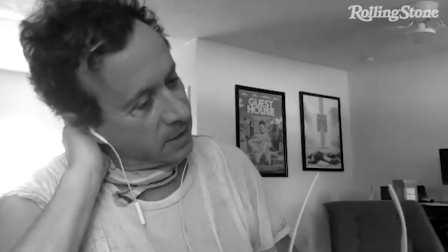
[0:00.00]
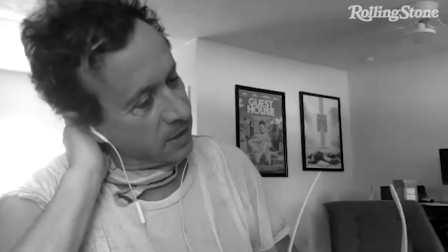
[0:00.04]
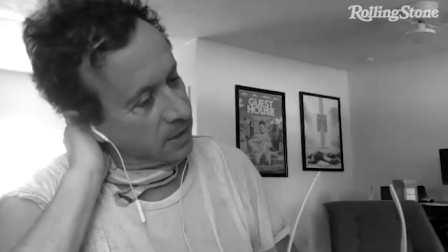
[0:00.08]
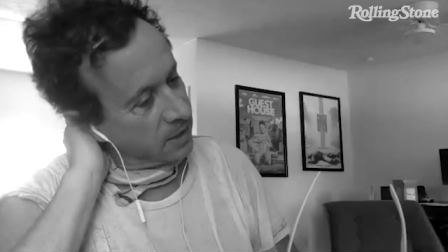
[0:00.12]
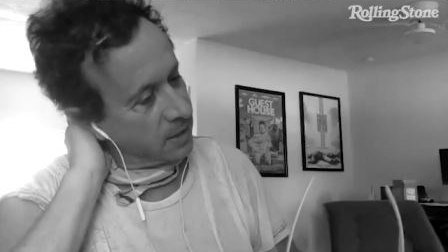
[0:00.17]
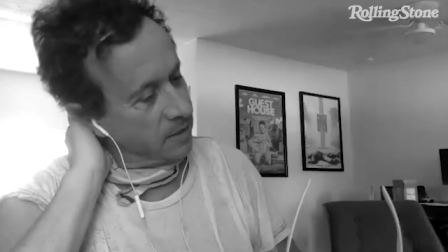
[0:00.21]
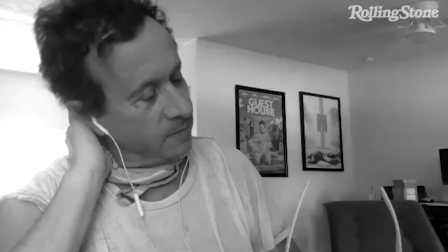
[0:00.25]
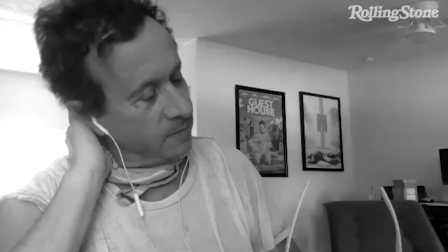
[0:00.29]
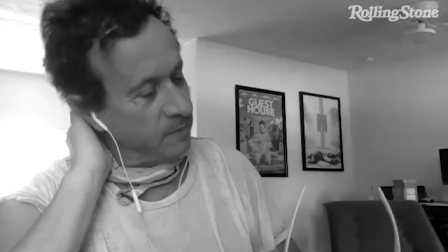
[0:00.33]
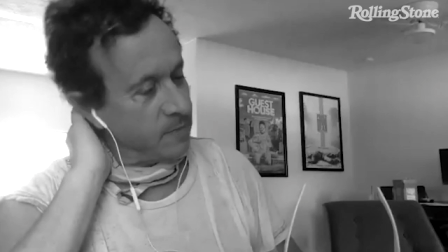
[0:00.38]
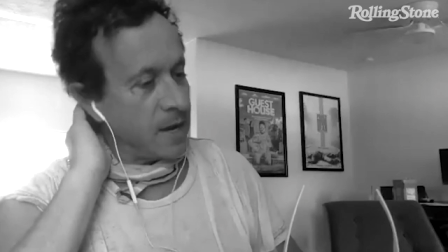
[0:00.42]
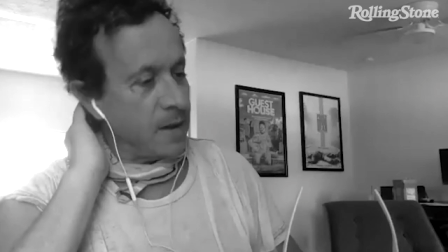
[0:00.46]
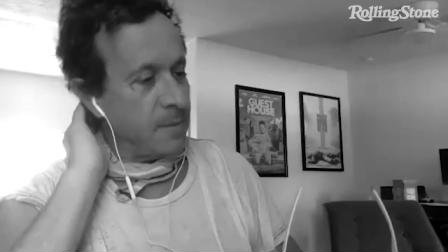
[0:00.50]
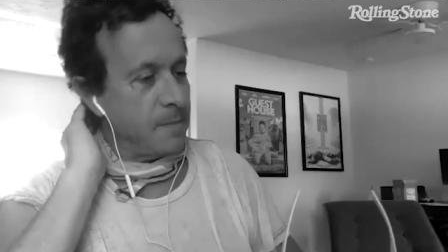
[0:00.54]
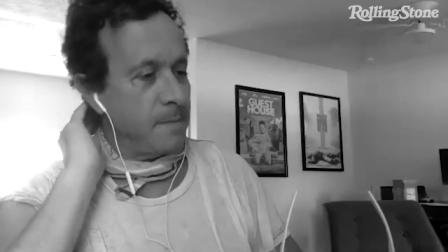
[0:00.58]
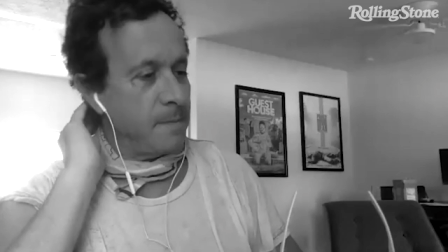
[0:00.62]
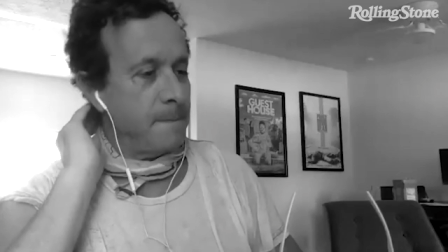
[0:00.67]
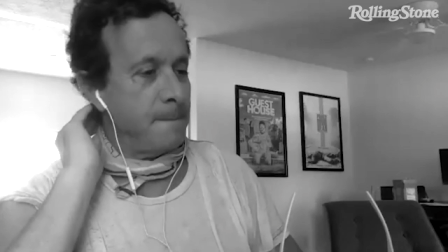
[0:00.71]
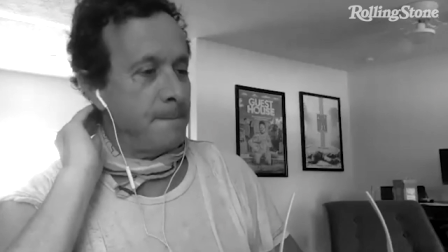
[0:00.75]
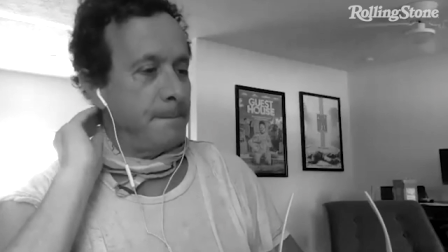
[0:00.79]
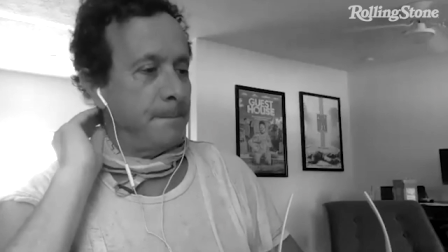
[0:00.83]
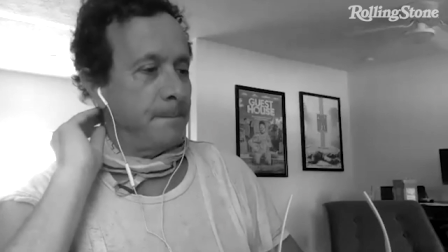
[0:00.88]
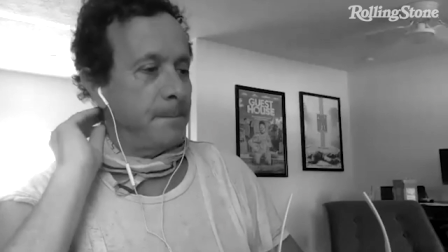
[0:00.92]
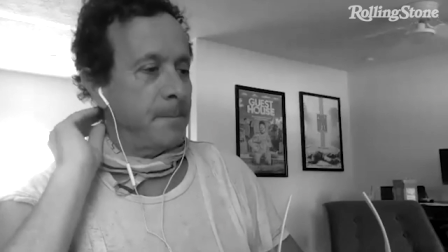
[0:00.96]
in my
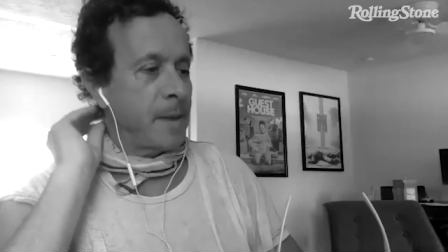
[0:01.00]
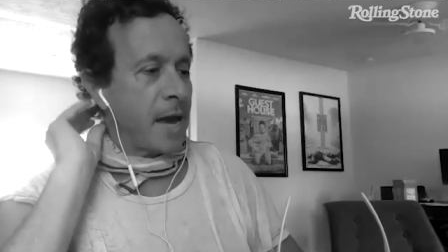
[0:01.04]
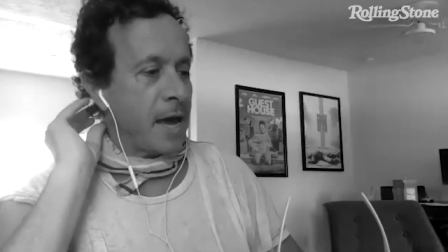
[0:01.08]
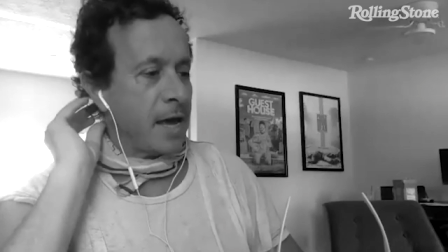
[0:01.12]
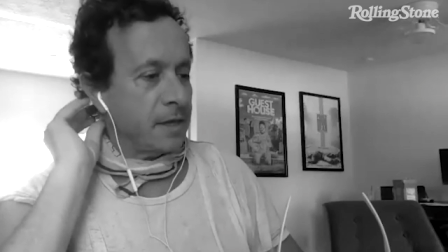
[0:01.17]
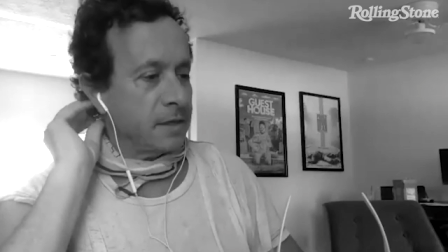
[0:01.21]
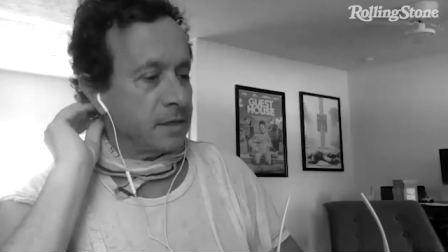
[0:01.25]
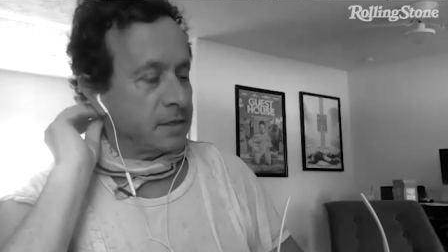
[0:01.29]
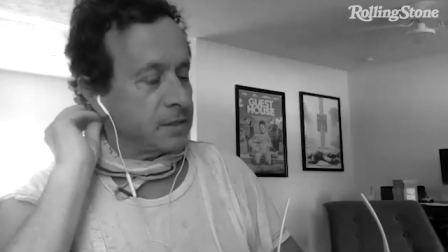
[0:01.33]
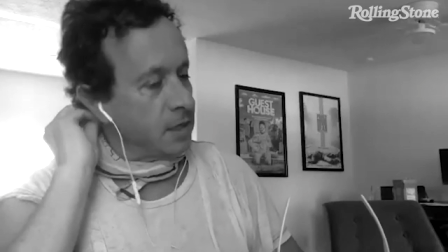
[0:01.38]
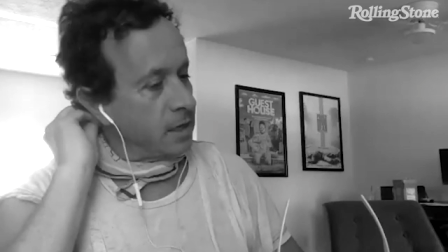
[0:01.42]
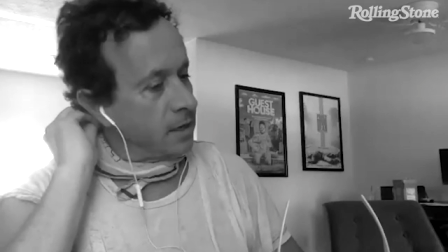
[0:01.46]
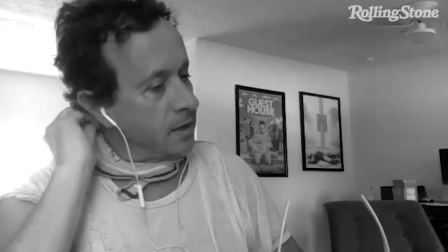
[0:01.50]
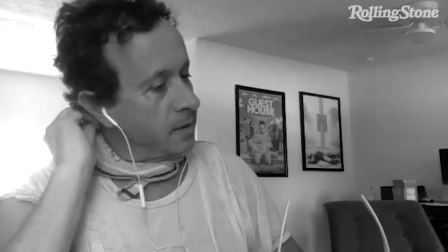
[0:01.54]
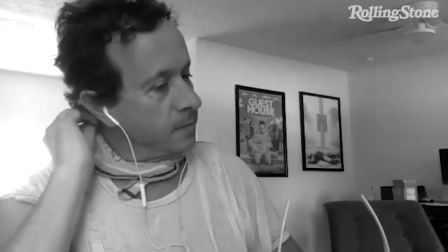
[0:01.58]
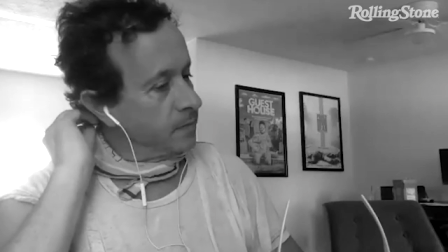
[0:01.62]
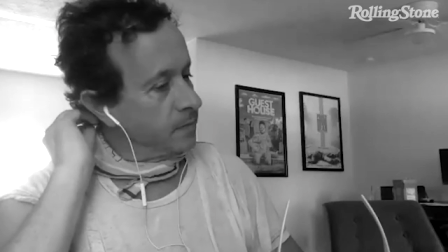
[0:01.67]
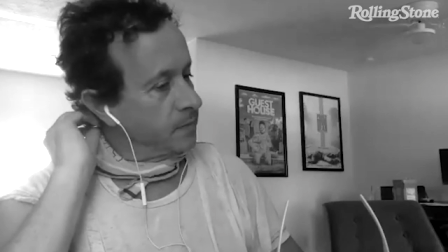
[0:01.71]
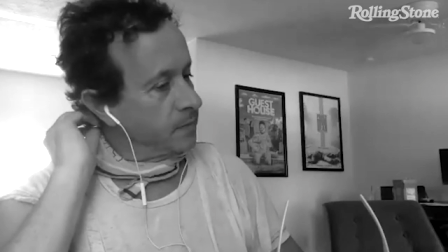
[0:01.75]
bathtub.